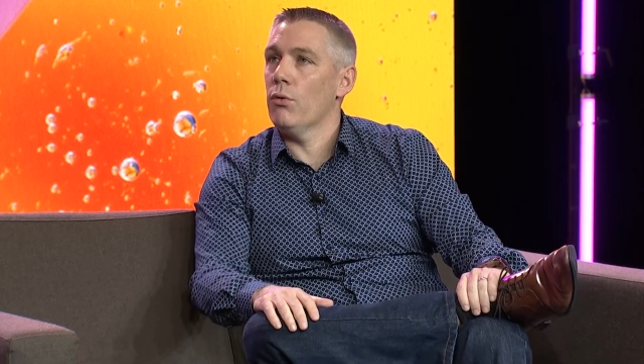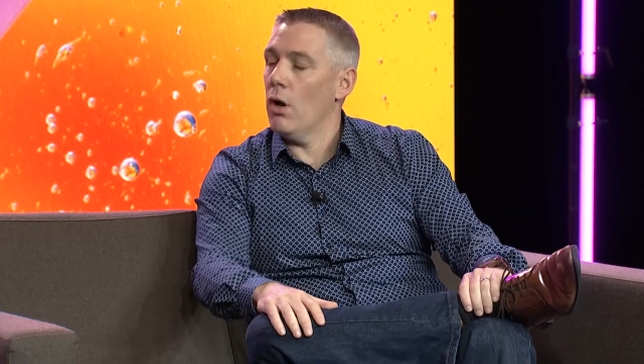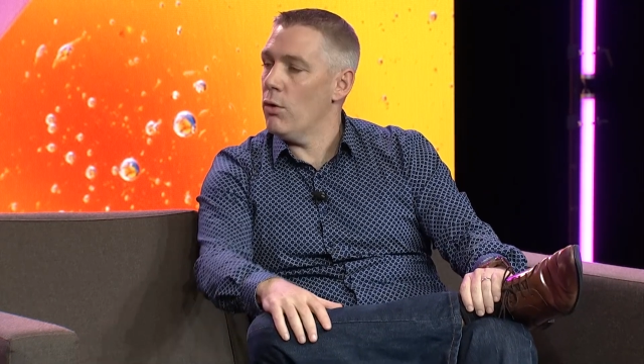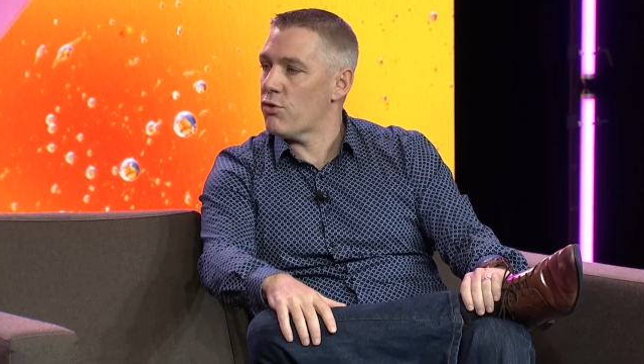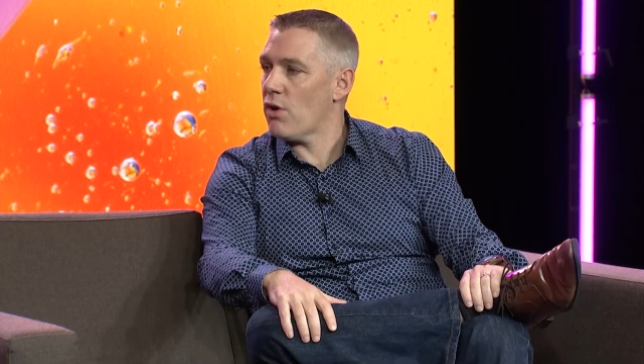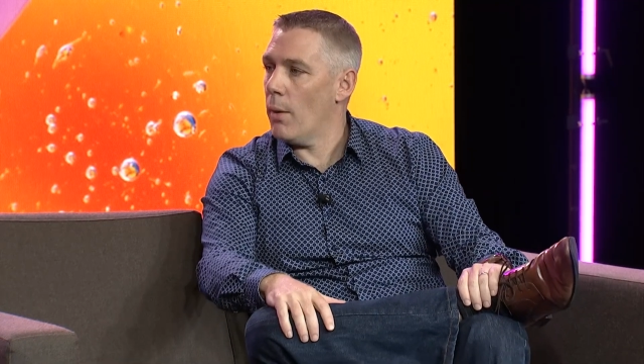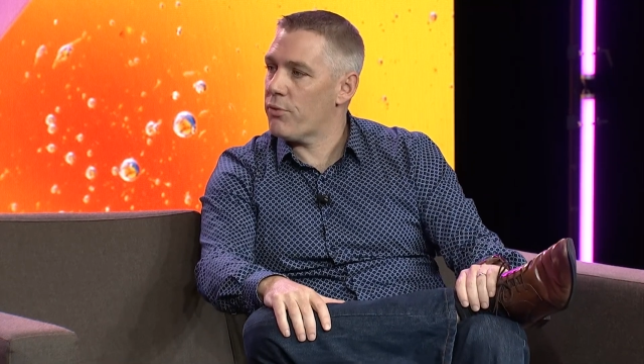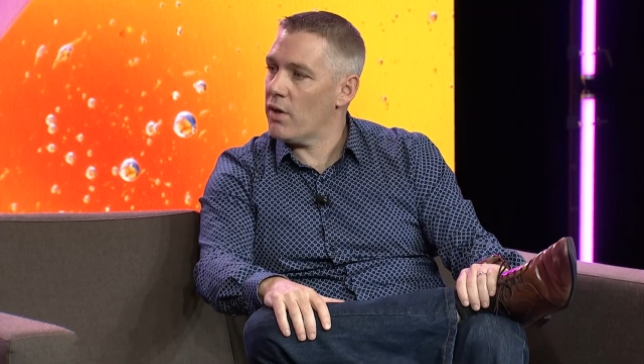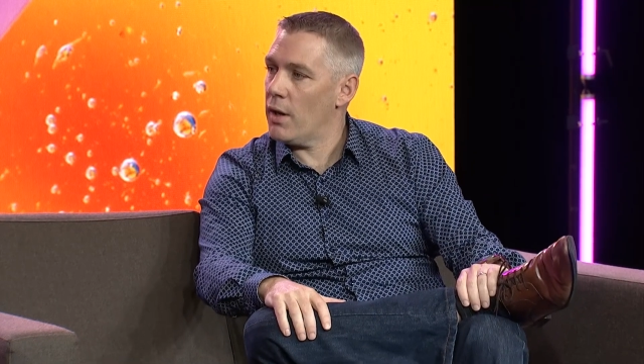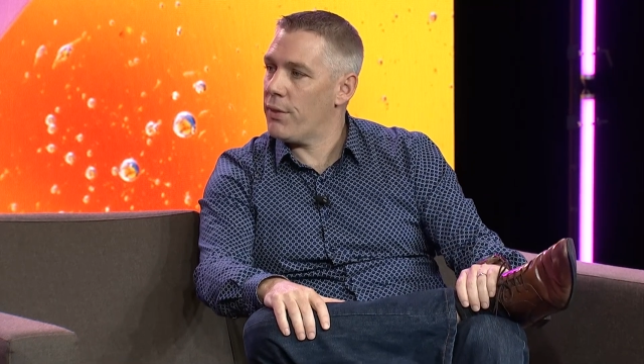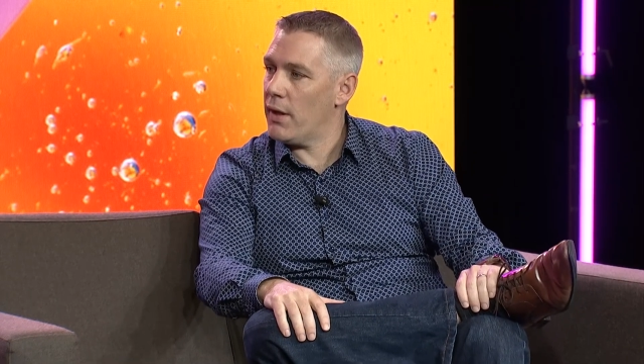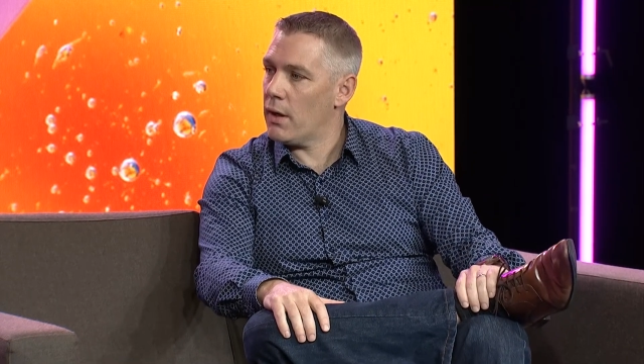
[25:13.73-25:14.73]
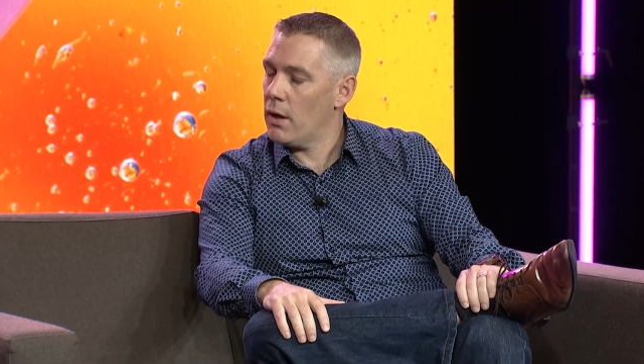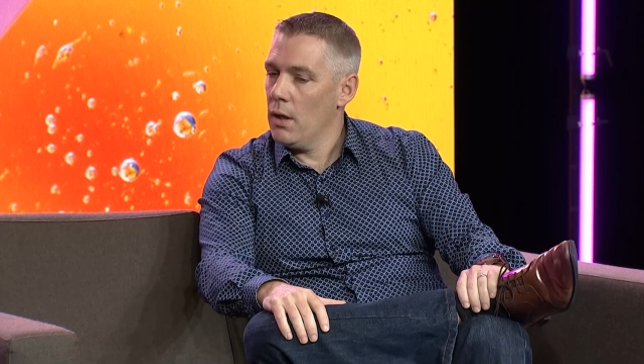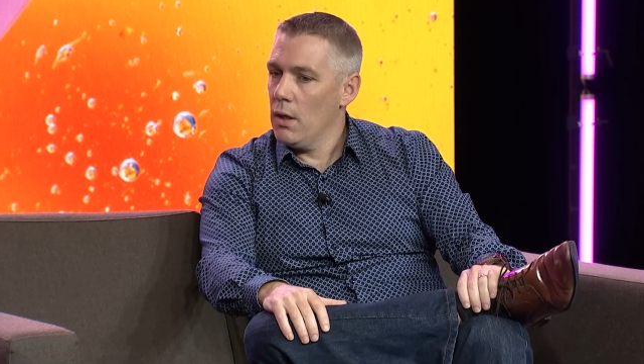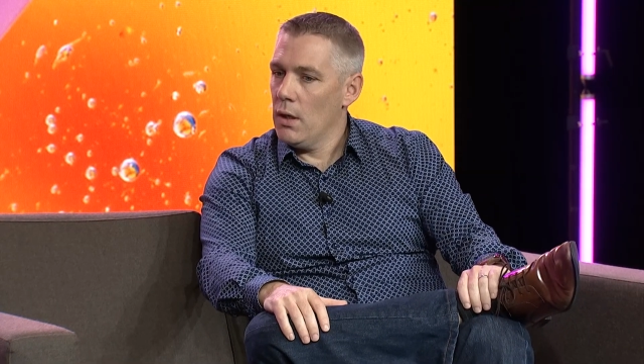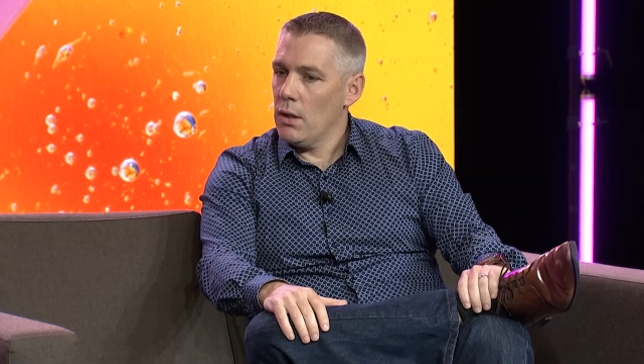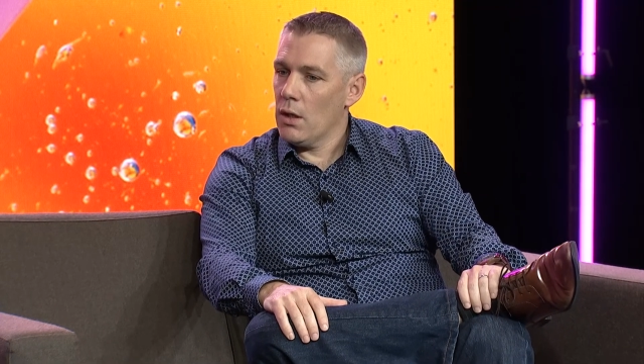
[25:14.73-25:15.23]
who shops, and I think,
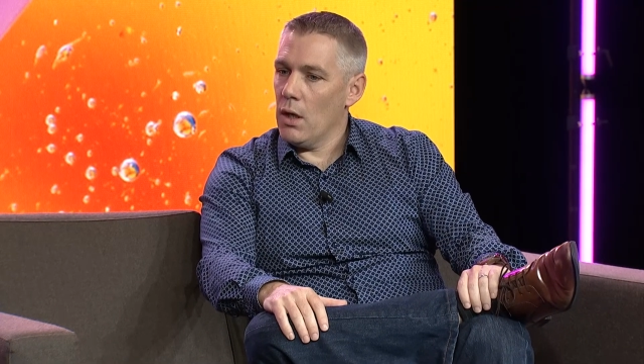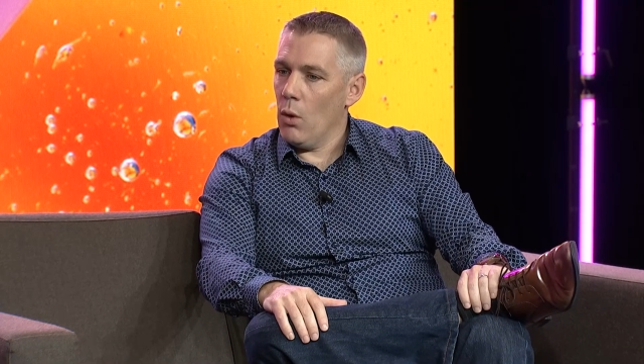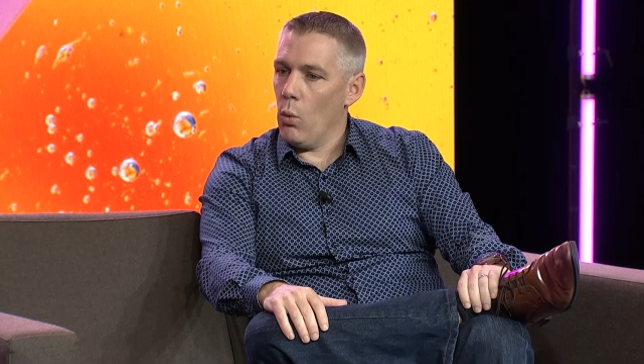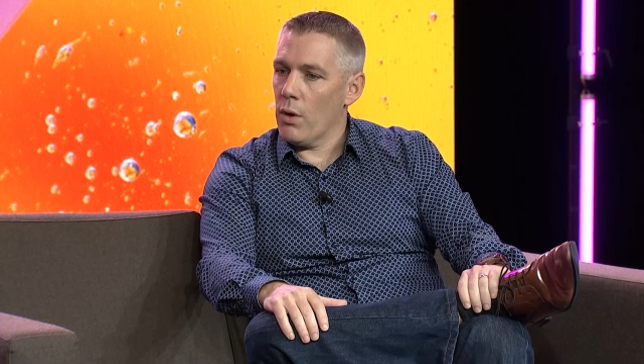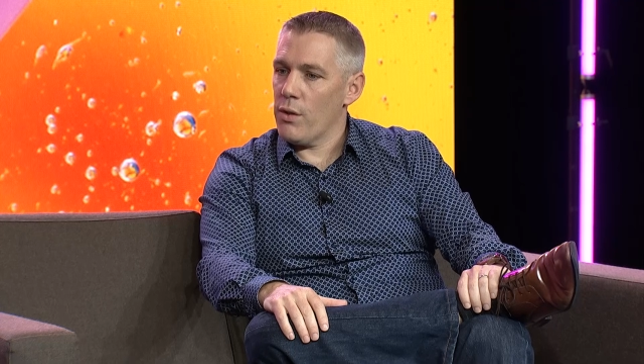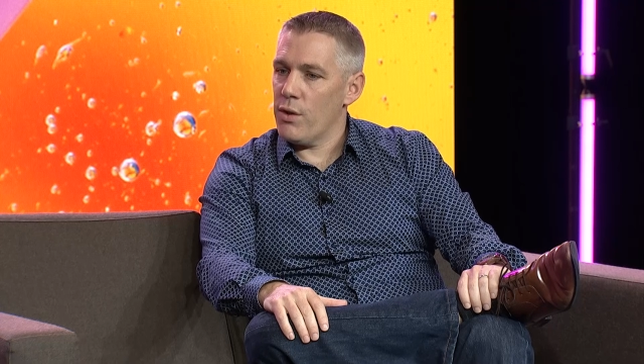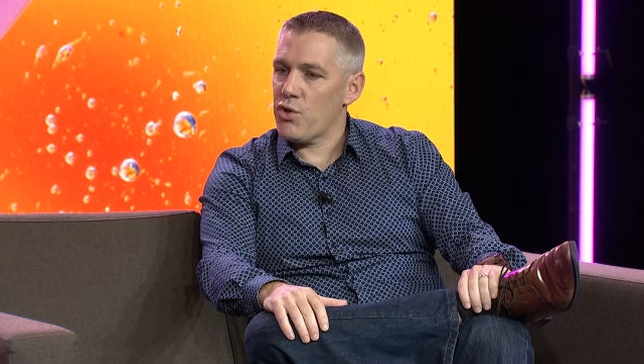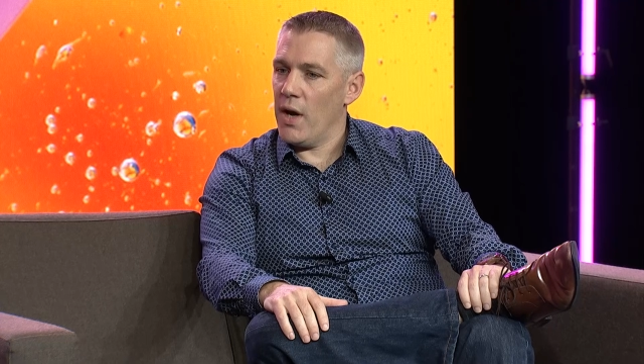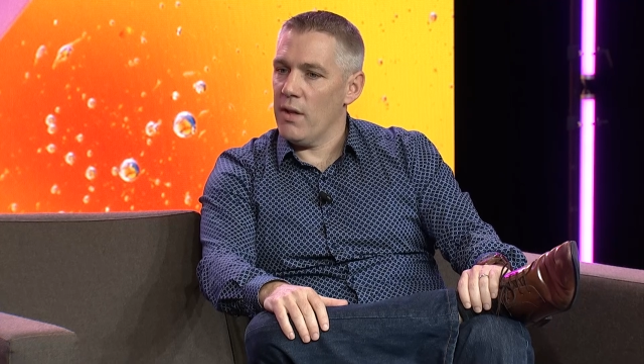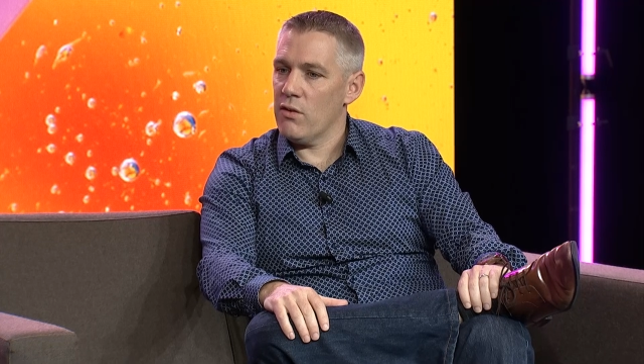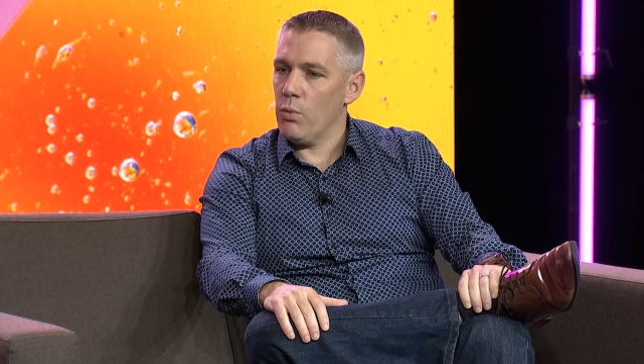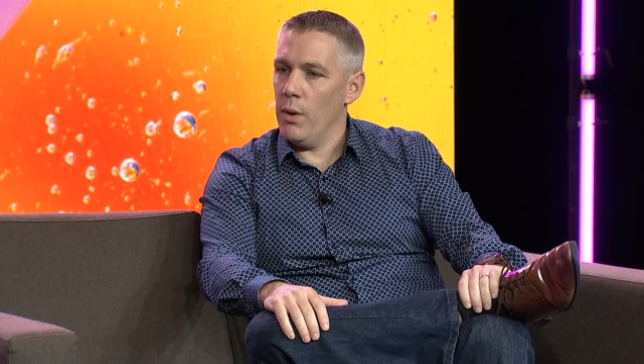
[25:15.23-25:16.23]
one of the trends